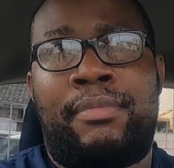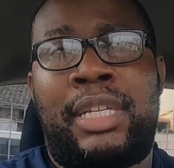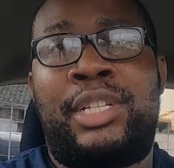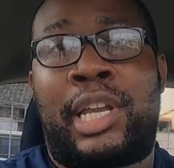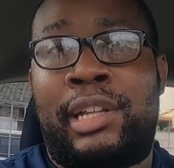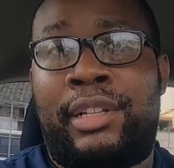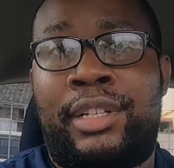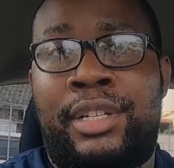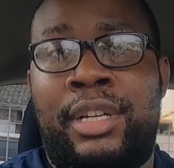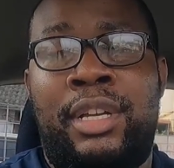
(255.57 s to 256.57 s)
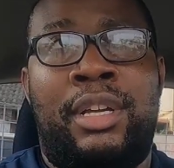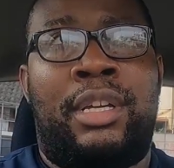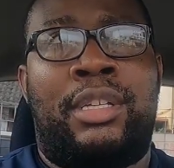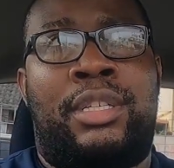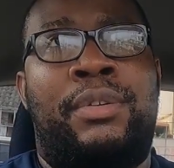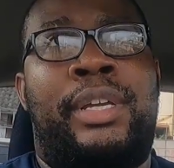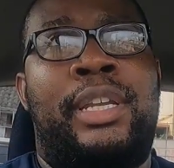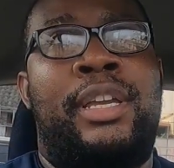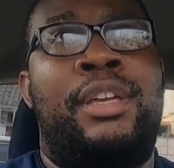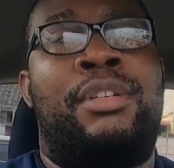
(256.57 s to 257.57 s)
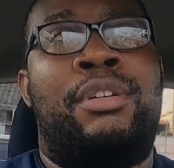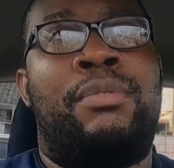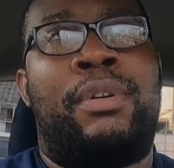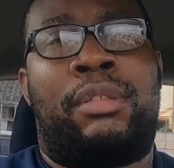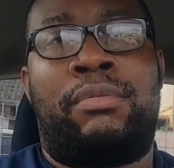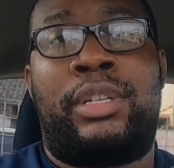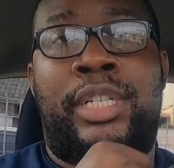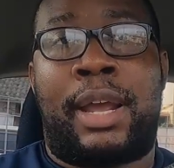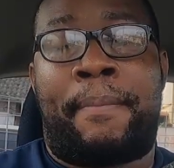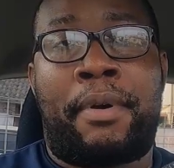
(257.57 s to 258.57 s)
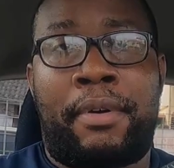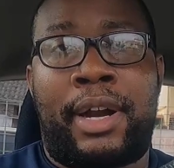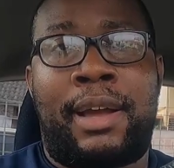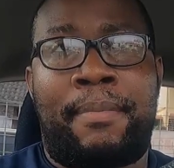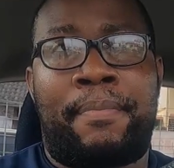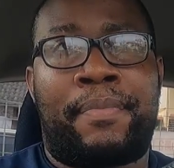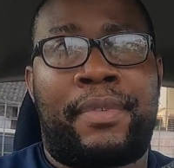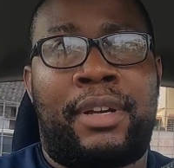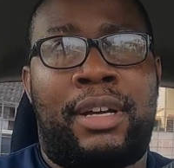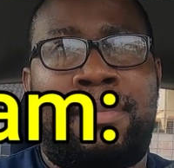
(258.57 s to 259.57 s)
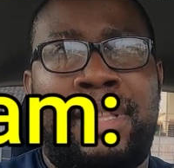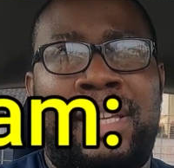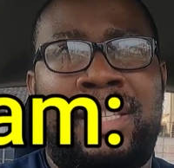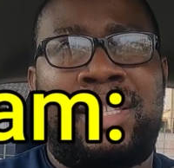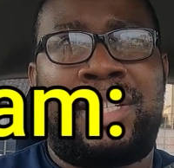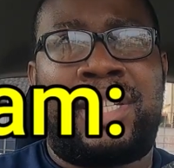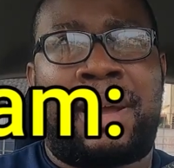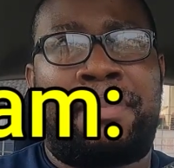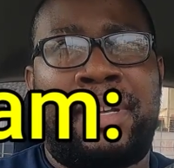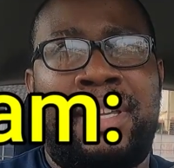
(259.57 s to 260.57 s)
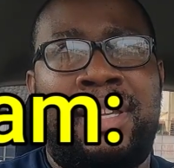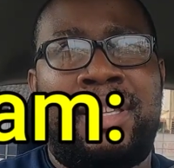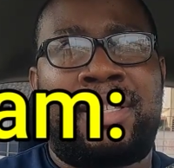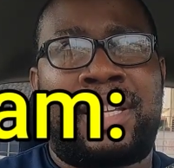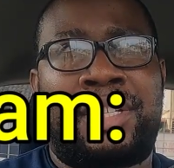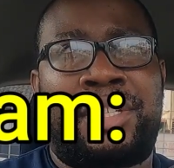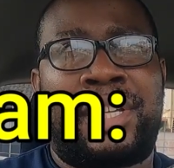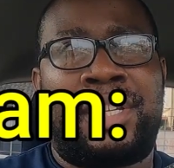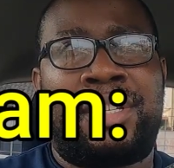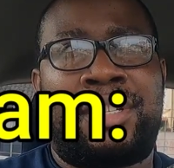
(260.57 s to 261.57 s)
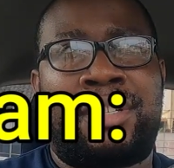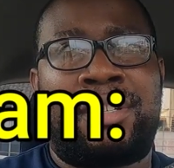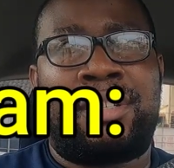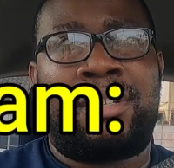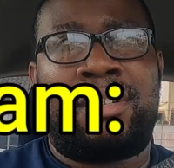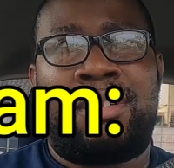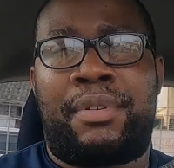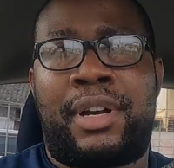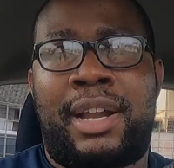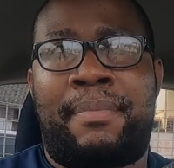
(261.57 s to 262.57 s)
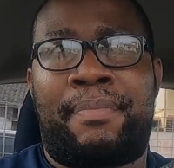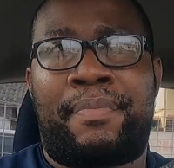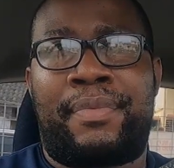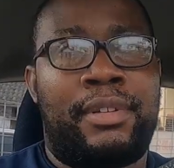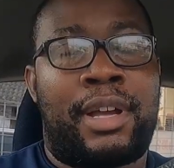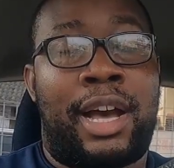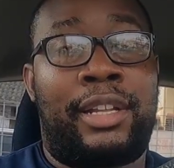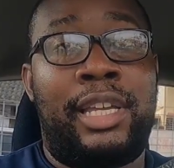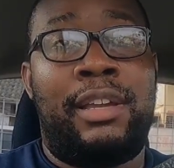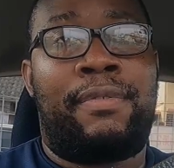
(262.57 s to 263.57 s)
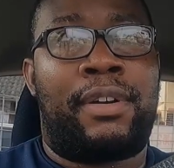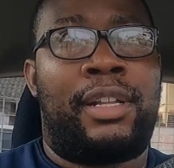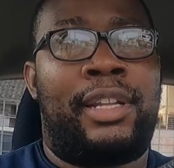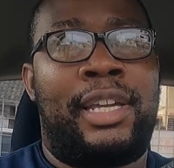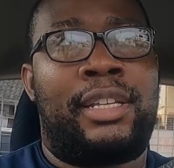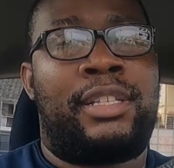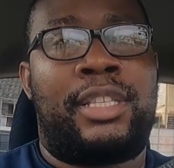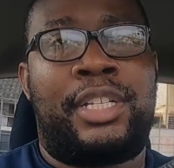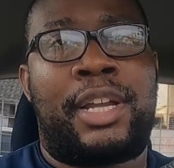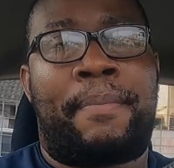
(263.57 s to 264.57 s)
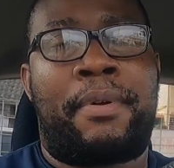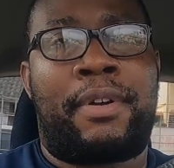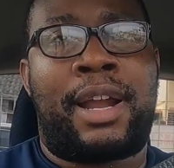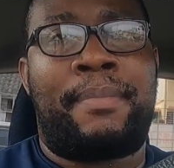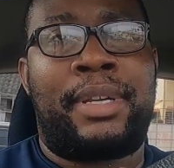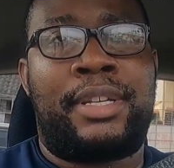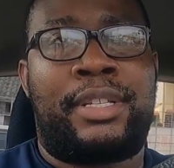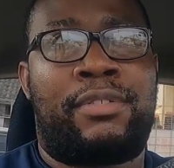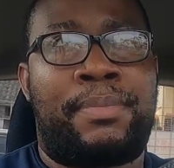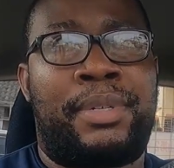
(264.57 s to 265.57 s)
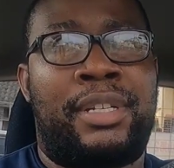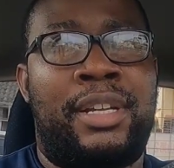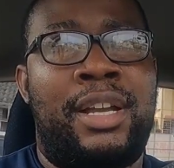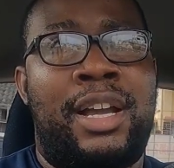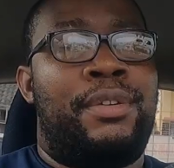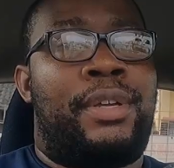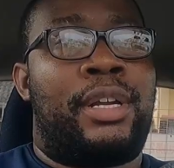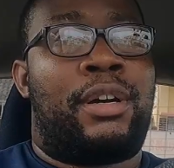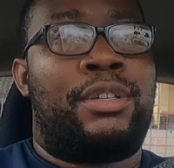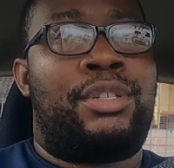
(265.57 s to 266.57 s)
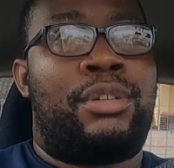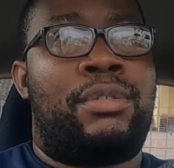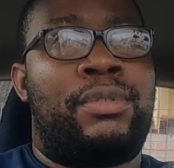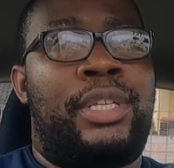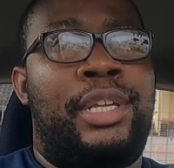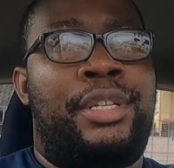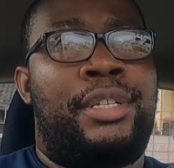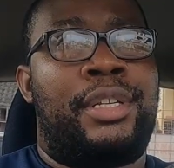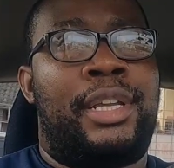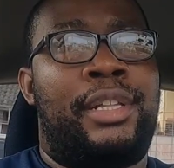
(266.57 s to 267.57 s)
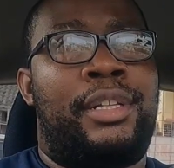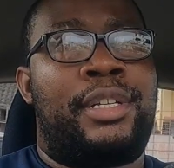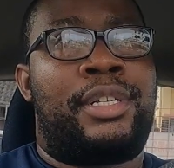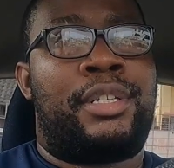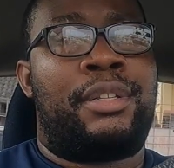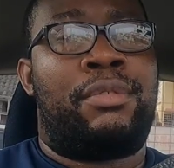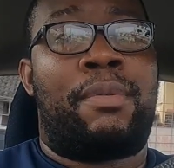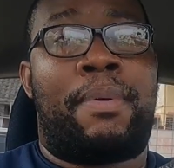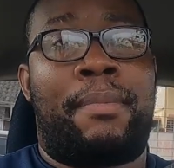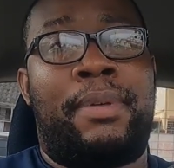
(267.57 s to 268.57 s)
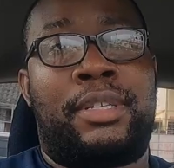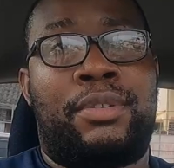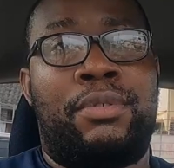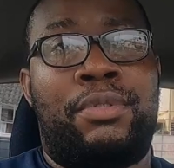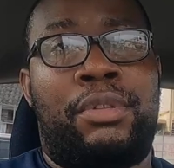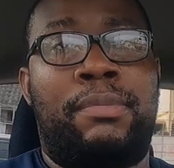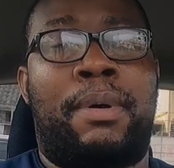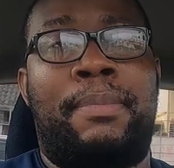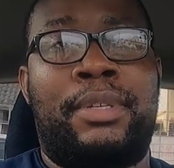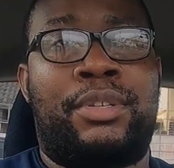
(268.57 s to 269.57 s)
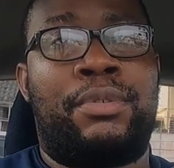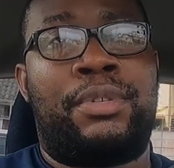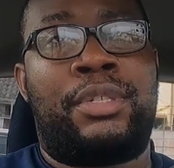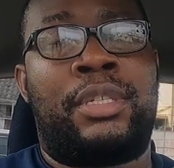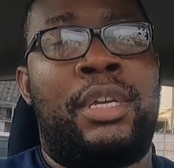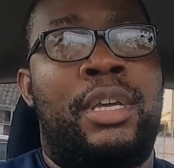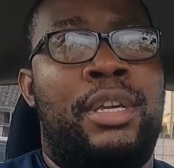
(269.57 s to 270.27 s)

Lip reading: teach English. So you can either do it through the JET program. I think it's the Japanese exchange program. I'll leave a link to the JET program in the description. You can also teach English through the public schools.